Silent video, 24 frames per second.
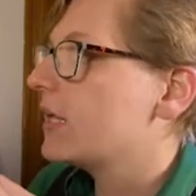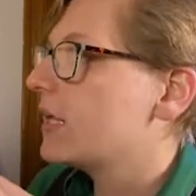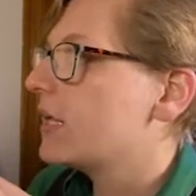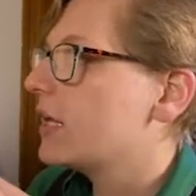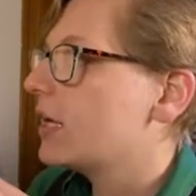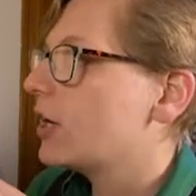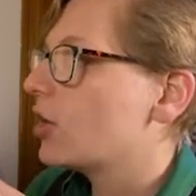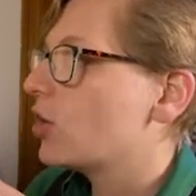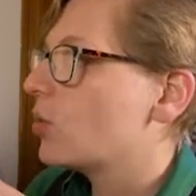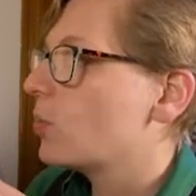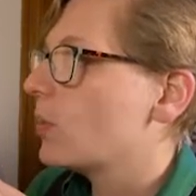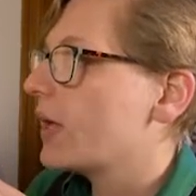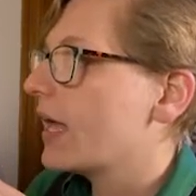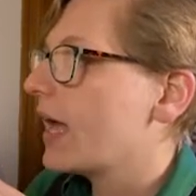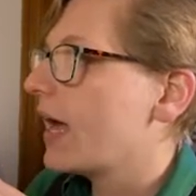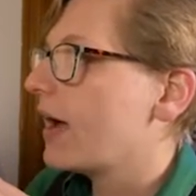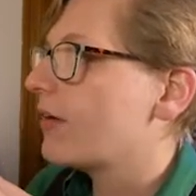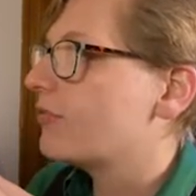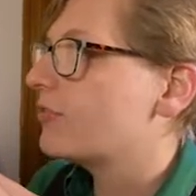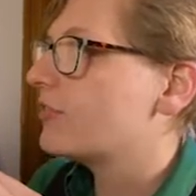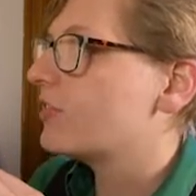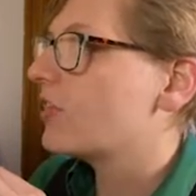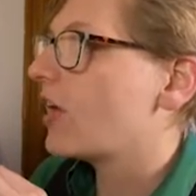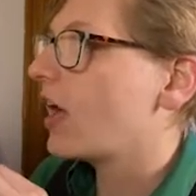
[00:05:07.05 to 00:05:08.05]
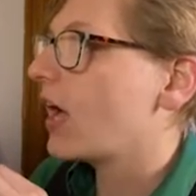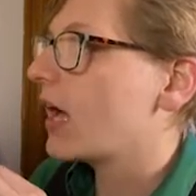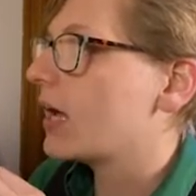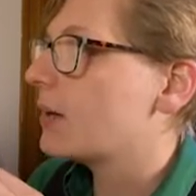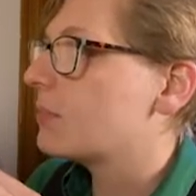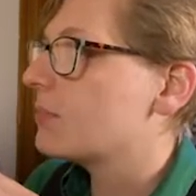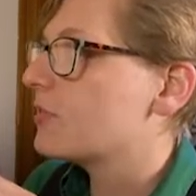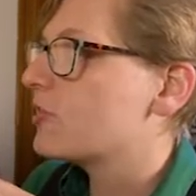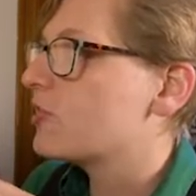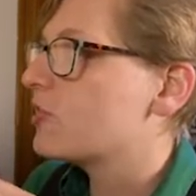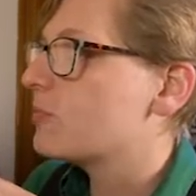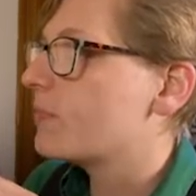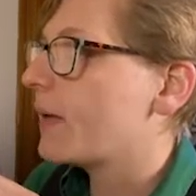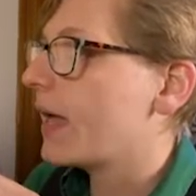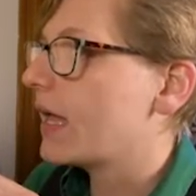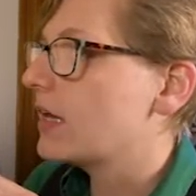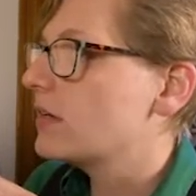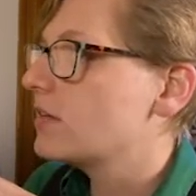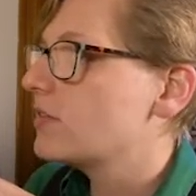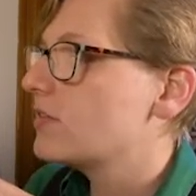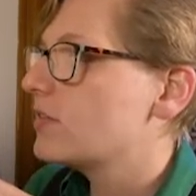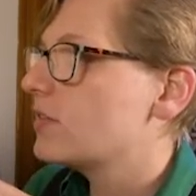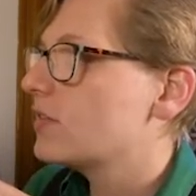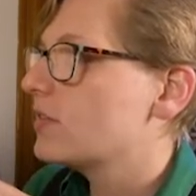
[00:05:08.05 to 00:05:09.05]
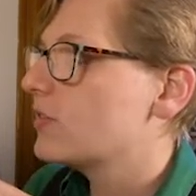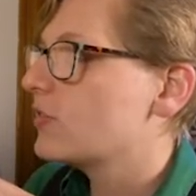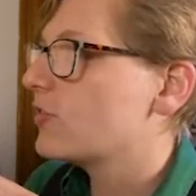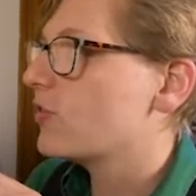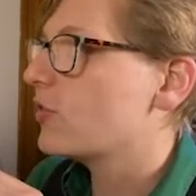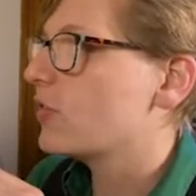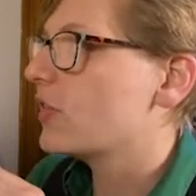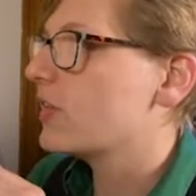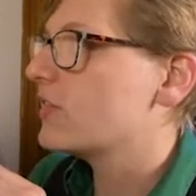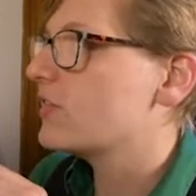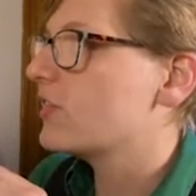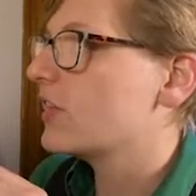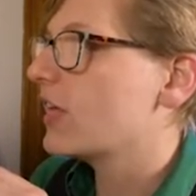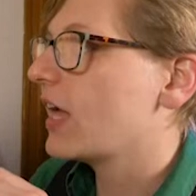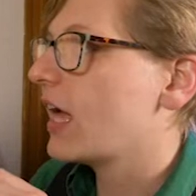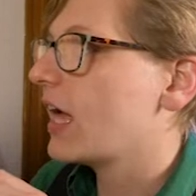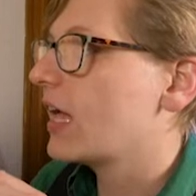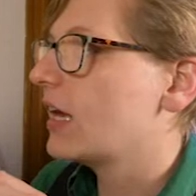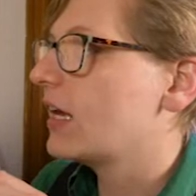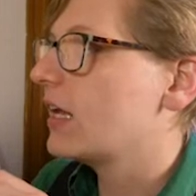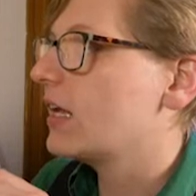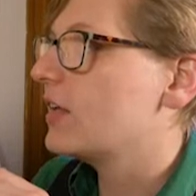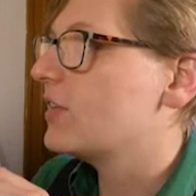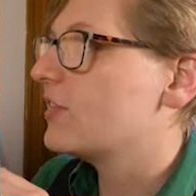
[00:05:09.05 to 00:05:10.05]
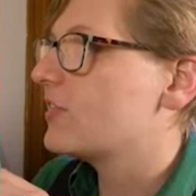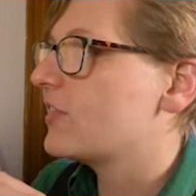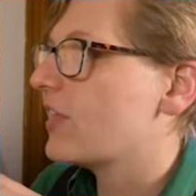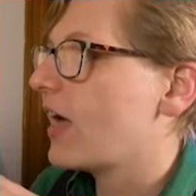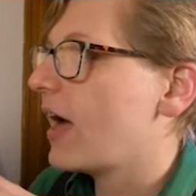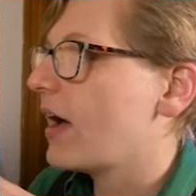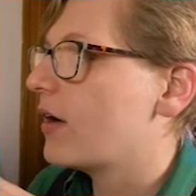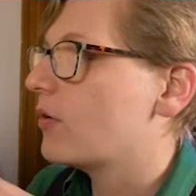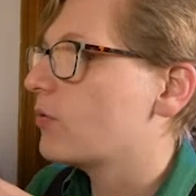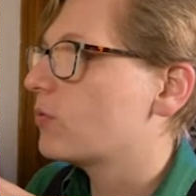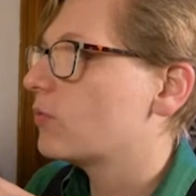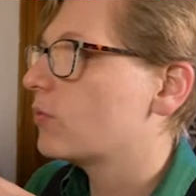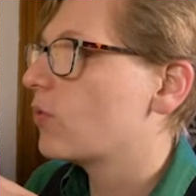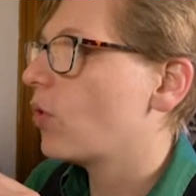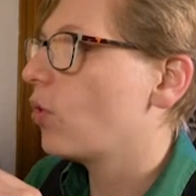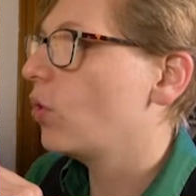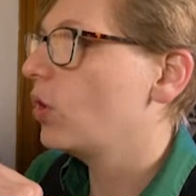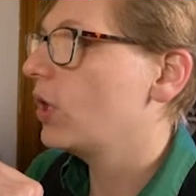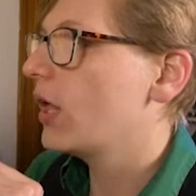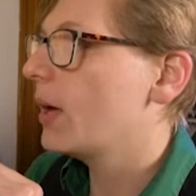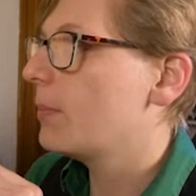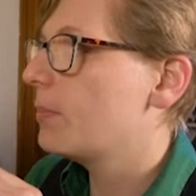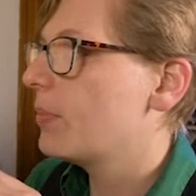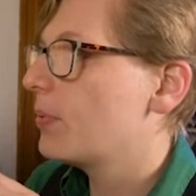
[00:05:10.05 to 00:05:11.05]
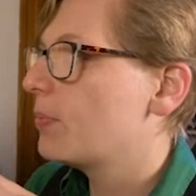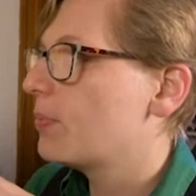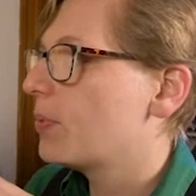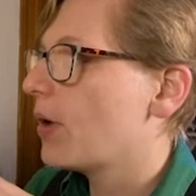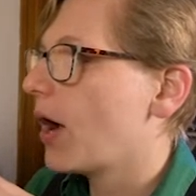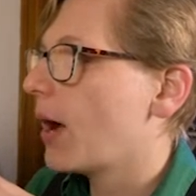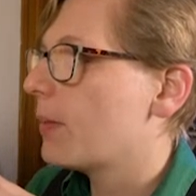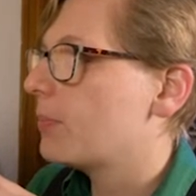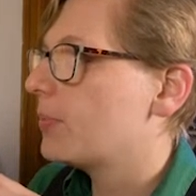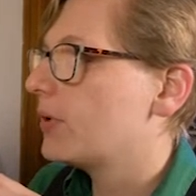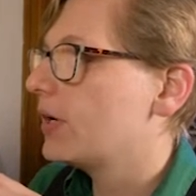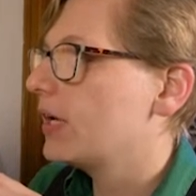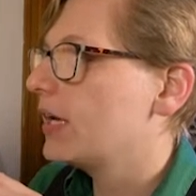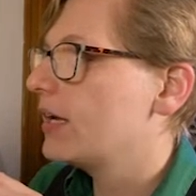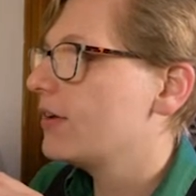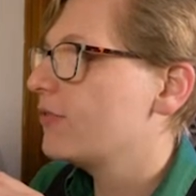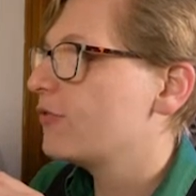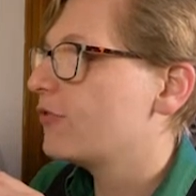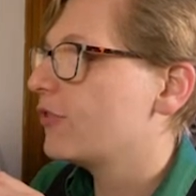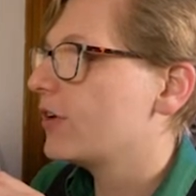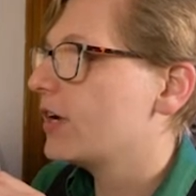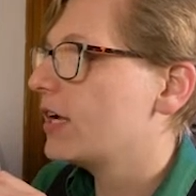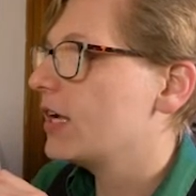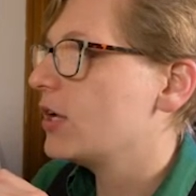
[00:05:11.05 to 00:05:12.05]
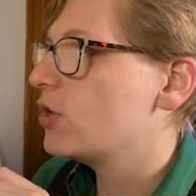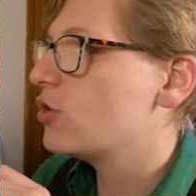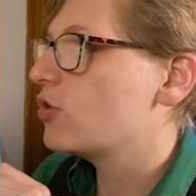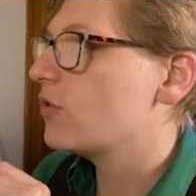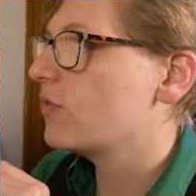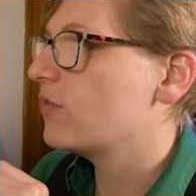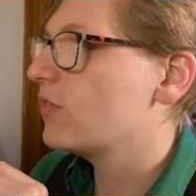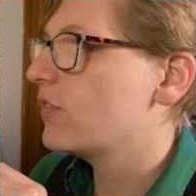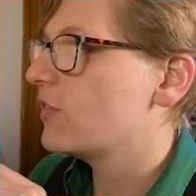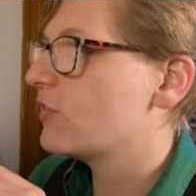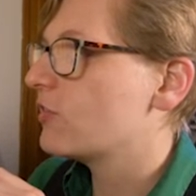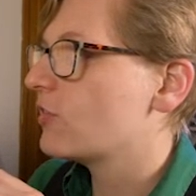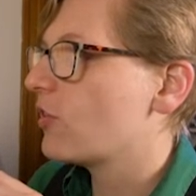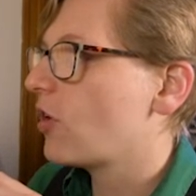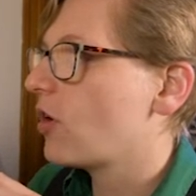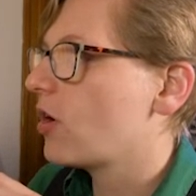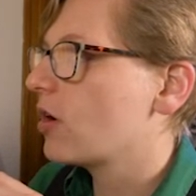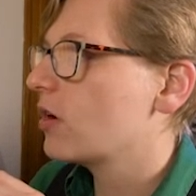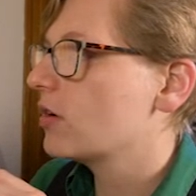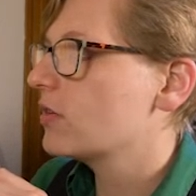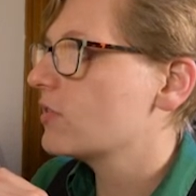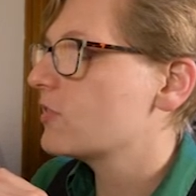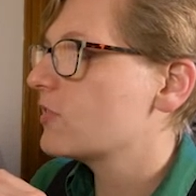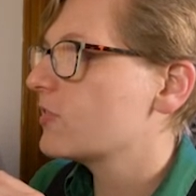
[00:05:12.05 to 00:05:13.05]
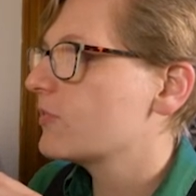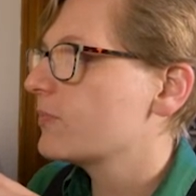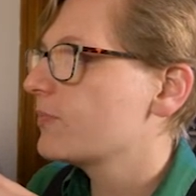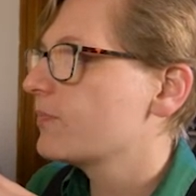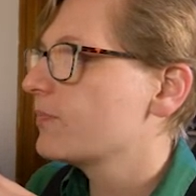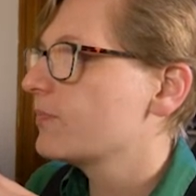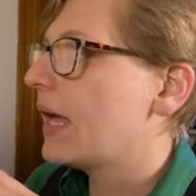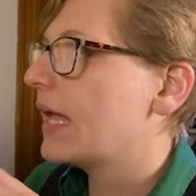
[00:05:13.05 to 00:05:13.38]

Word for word: Here we have time spent. So this again is that roll up property for each of the songs.